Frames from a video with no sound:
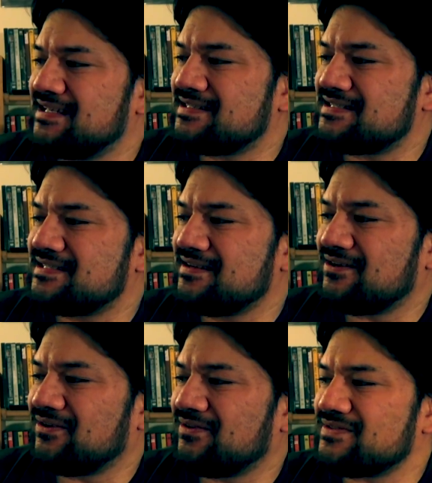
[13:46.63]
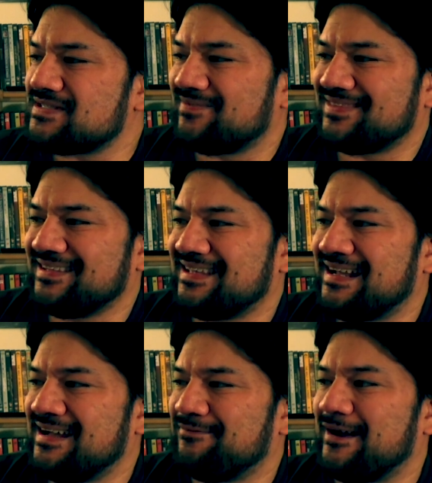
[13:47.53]
It's still something that
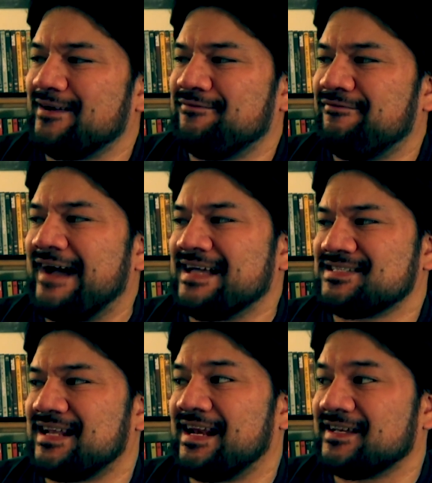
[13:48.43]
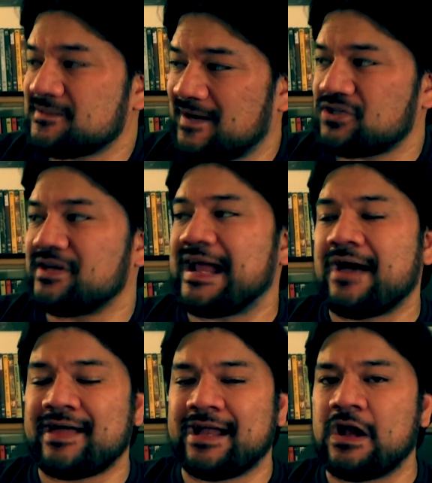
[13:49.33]
I find fascinating, especially
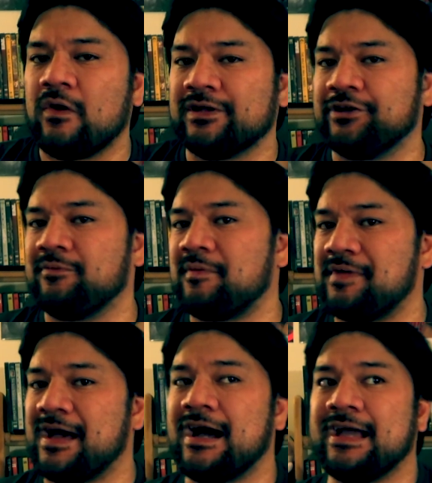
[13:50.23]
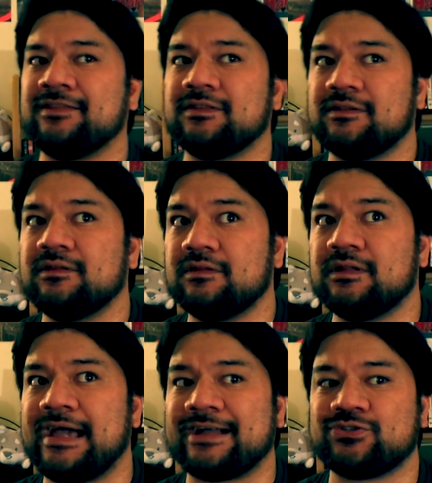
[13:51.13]
now that I know a little bit behind
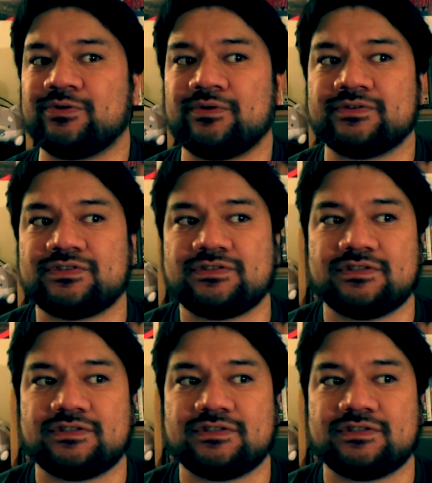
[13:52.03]
the actual